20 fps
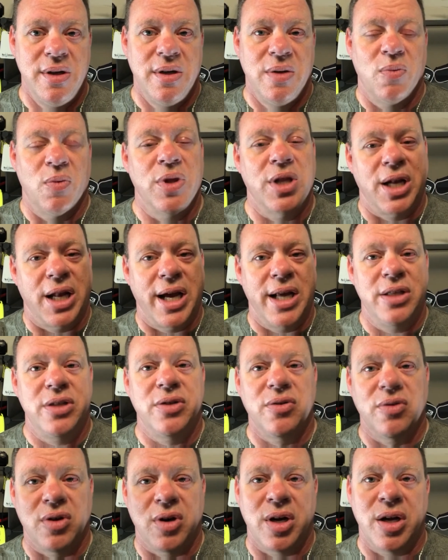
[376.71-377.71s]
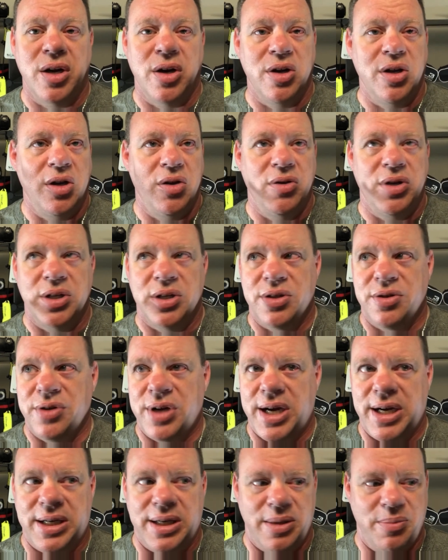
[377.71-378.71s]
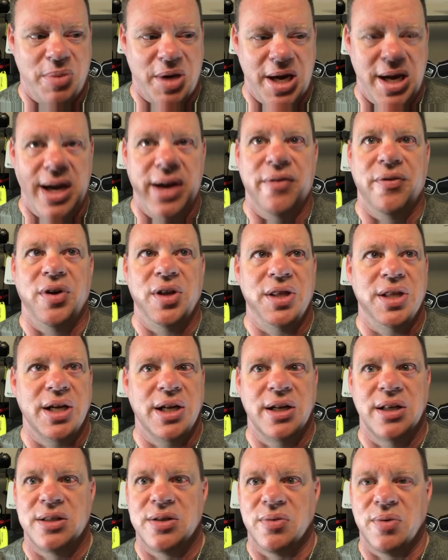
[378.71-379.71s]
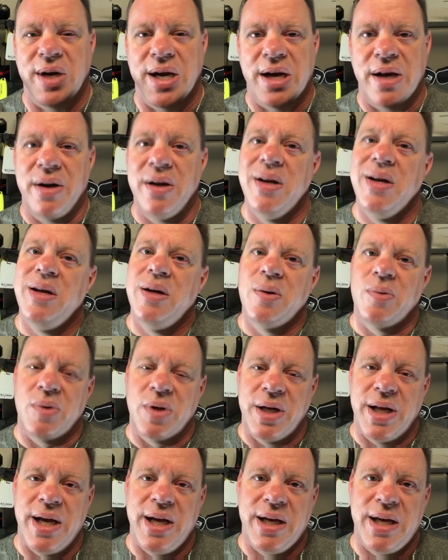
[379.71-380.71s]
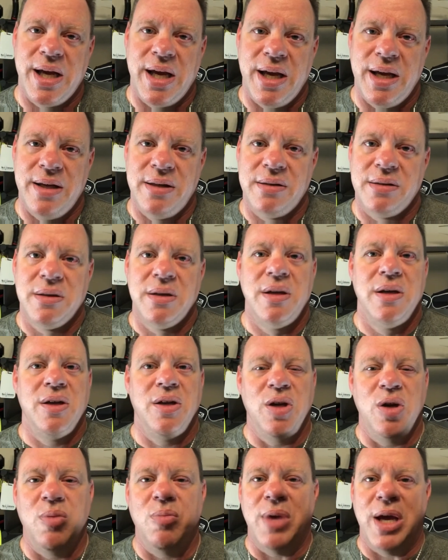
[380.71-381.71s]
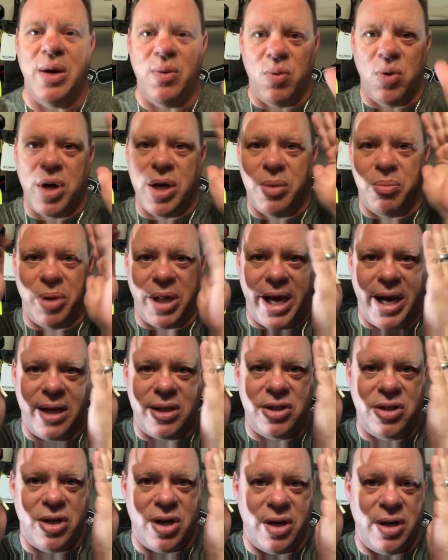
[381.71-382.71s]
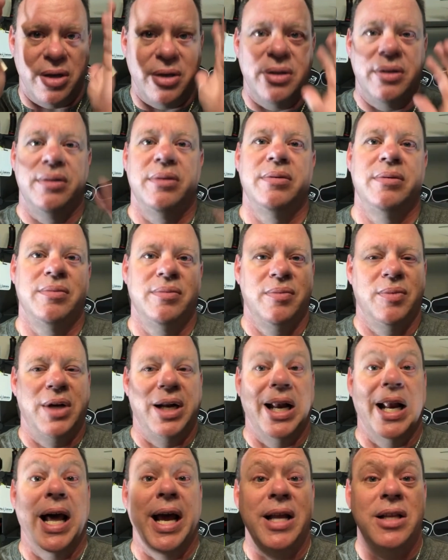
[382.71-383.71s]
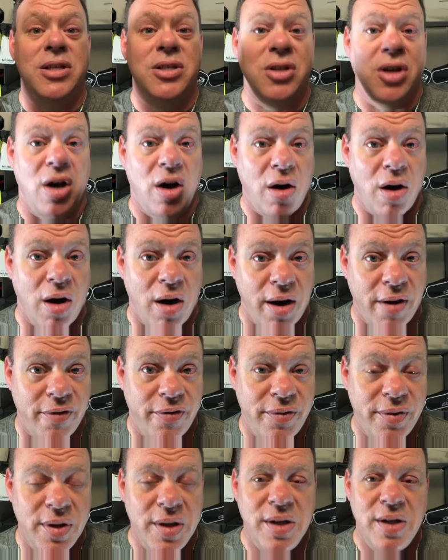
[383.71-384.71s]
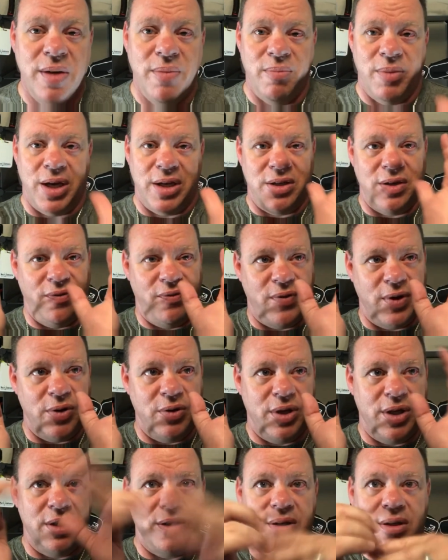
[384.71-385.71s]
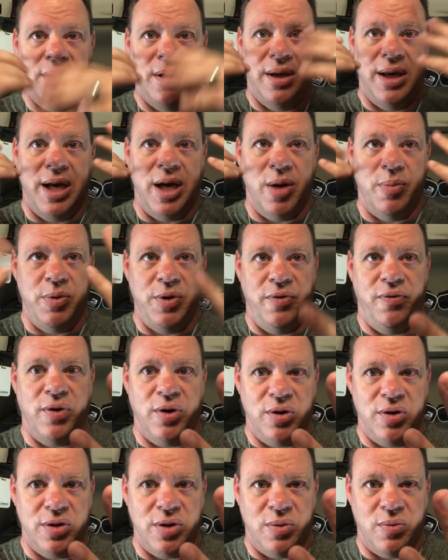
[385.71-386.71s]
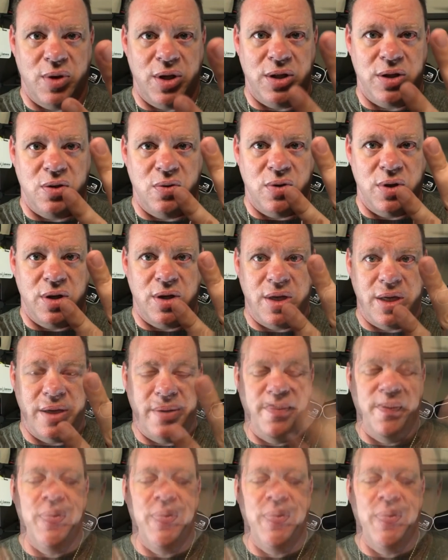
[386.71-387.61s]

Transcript: when the lights are on, are you distracted by everything that's around? Well, in that case, you may want a black skirt. Lights off. Makes you focus, helps you focus on what's going on.